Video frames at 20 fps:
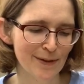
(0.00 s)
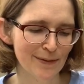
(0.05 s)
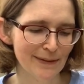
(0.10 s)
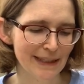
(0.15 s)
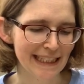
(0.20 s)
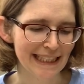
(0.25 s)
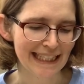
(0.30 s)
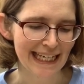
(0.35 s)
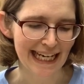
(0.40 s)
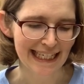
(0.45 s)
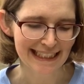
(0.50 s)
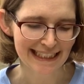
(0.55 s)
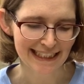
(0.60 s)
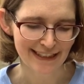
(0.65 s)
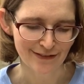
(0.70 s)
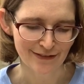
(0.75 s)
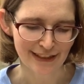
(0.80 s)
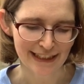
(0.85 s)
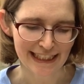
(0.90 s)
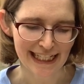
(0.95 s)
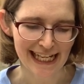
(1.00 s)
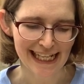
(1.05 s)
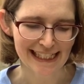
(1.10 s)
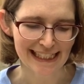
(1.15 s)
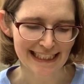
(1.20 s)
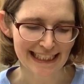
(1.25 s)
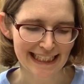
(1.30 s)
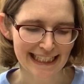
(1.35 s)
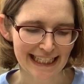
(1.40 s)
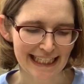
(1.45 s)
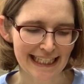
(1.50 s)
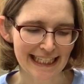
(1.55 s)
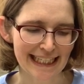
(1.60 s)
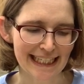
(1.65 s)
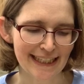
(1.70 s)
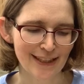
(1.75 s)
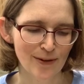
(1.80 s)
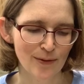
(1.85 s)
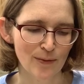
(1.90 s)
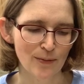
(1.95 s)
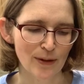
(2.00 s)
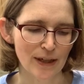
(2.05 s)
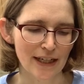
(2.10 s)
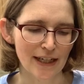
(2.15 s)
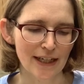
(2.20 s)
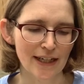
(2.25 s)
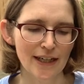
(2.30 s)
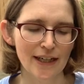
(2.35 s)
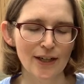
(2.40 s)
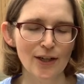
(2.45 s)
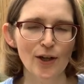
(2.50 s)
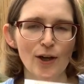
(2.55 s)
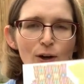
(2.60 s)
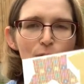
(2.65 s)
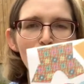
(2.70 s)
reading activity as a kid where